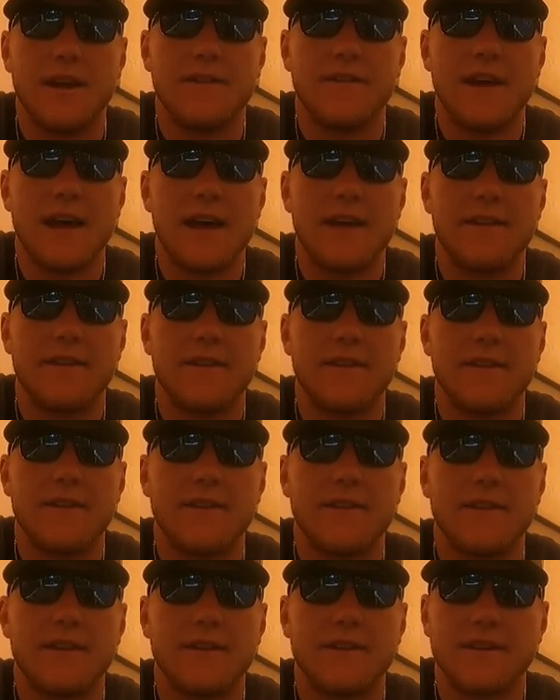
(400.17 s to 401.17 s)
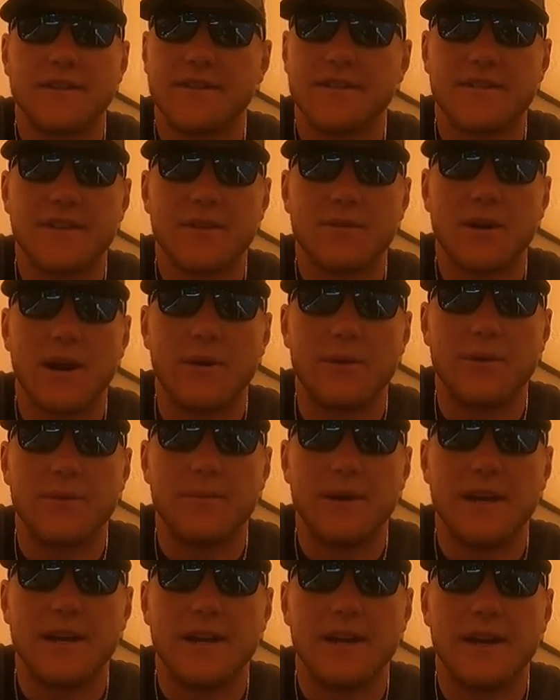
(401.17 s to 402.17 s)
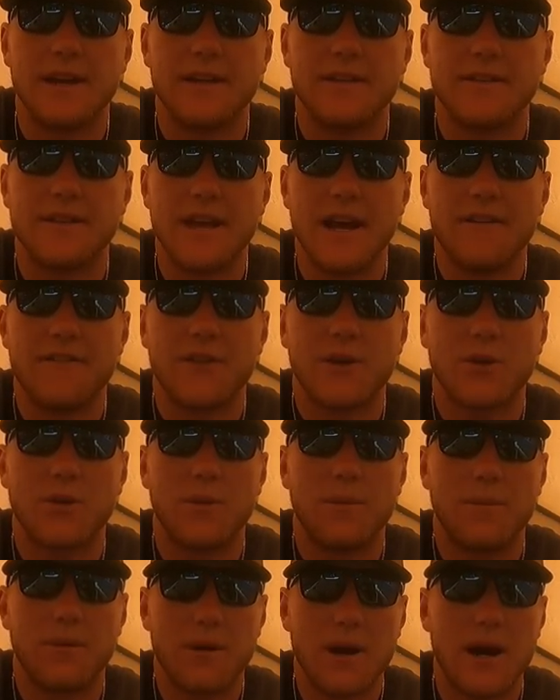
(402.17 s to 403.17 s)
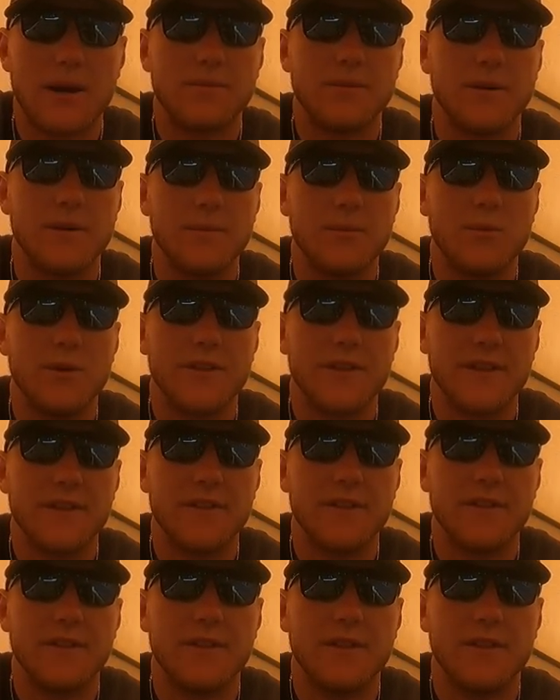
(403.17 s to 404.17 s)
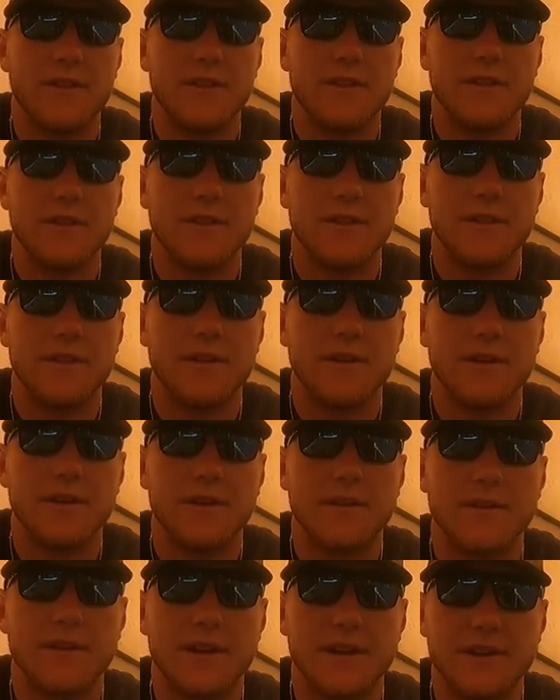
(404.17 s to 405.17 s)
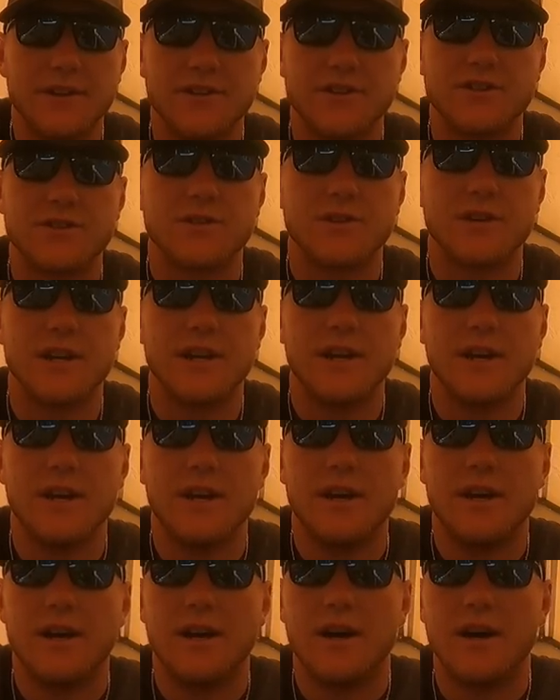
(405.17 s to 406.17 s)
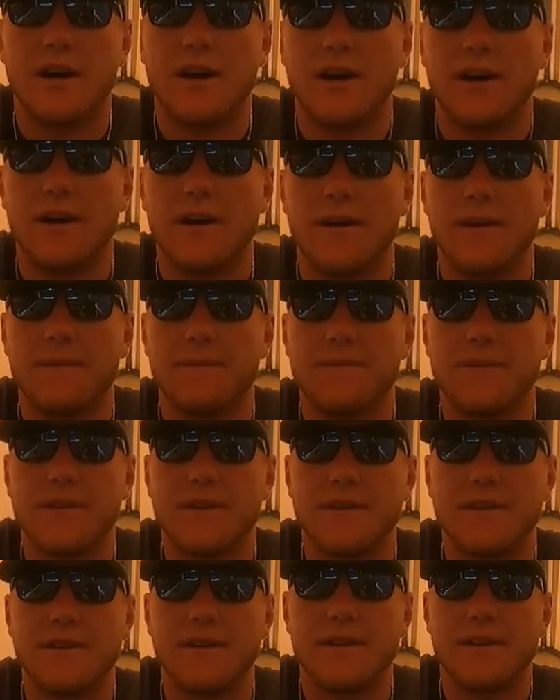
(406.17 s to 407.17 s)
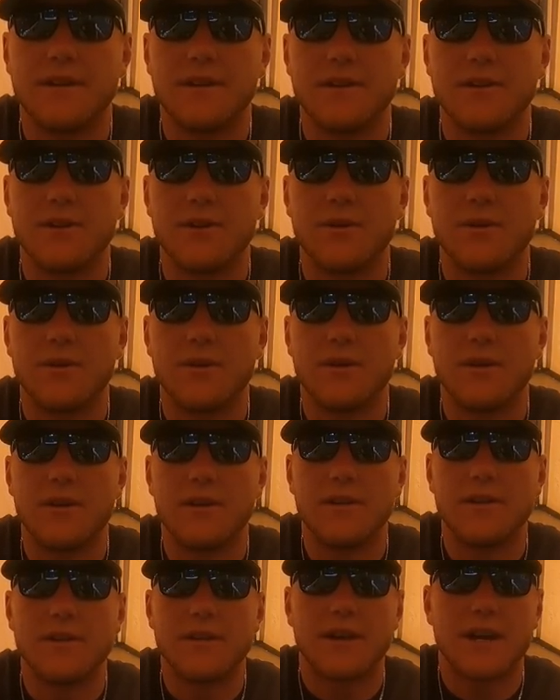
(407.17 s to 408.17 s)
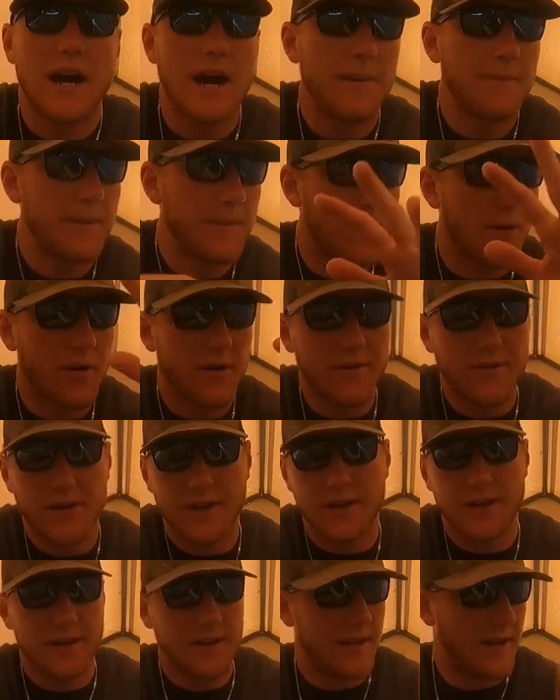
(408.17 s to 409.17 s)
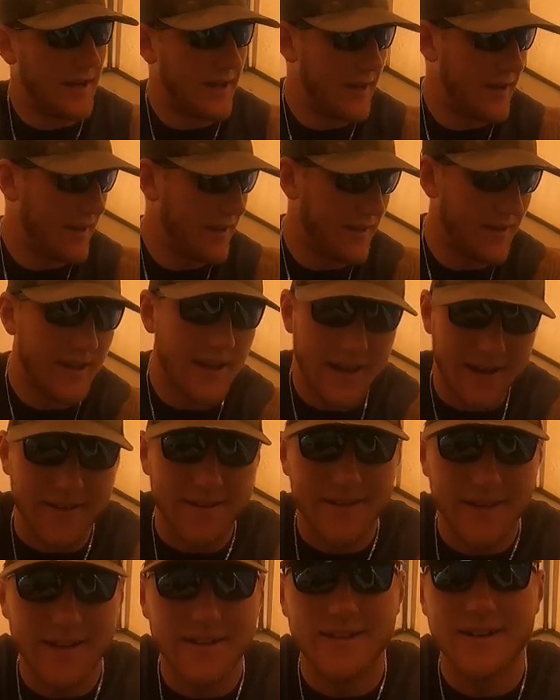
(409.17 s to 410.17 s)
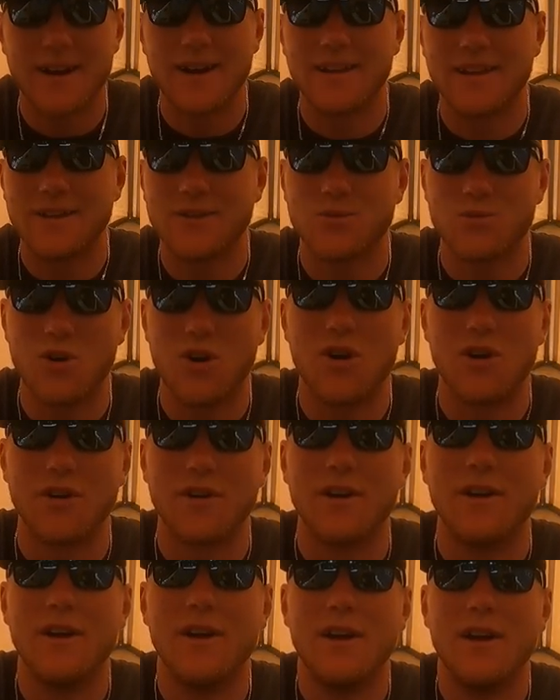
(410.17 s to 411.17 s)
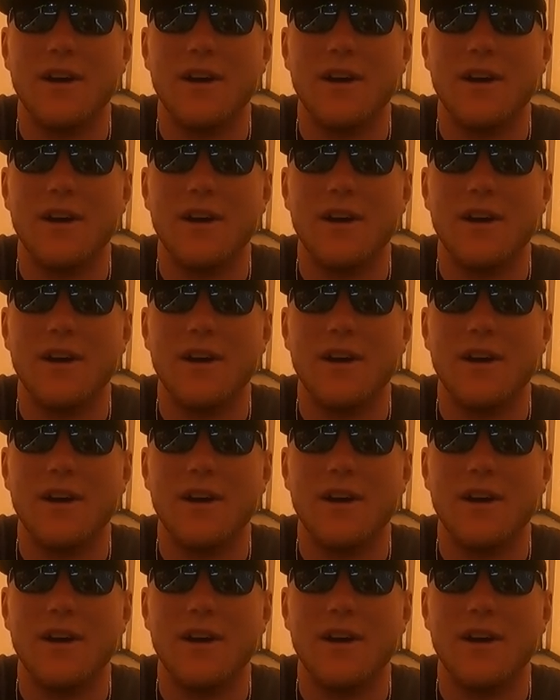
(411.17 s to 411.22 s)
And that, it doesn't sit right with me. And it's an ethical problem within the industry. The copy part of it, yes, that's wrong.